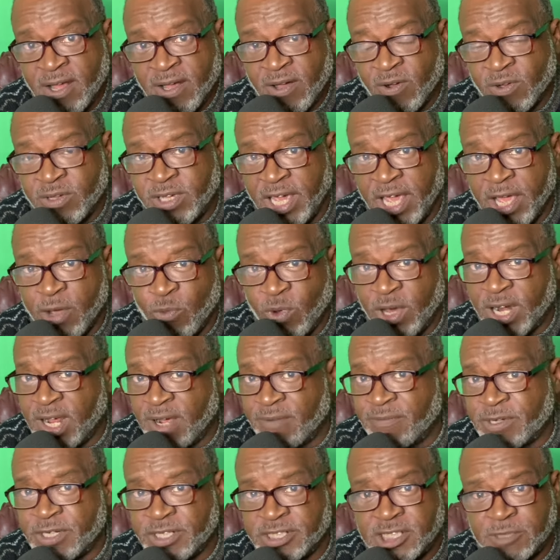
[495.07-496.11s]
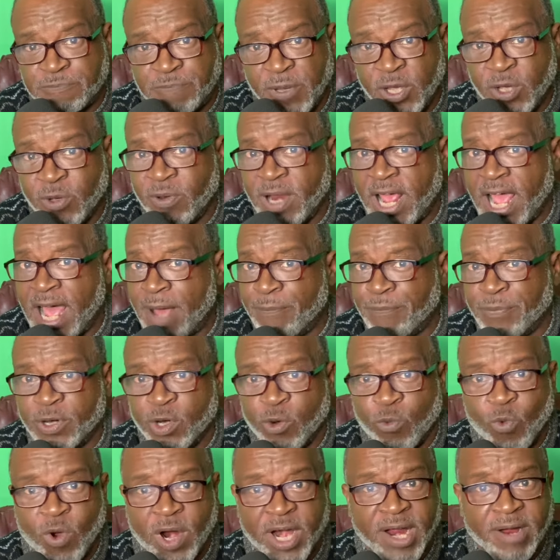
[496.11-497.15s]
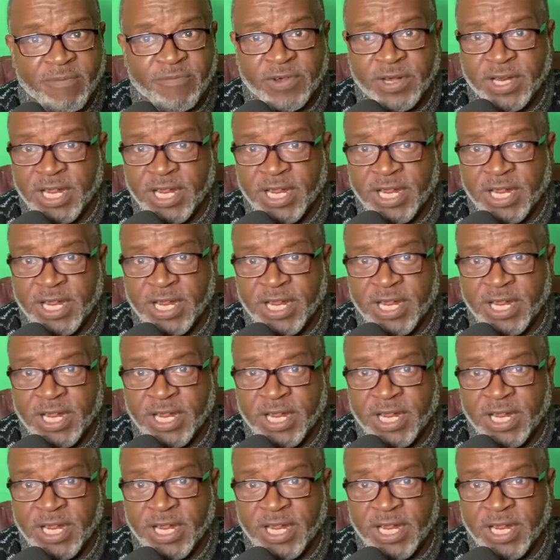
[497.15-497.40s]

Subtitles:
Okay, and whatever dispute happened or whatever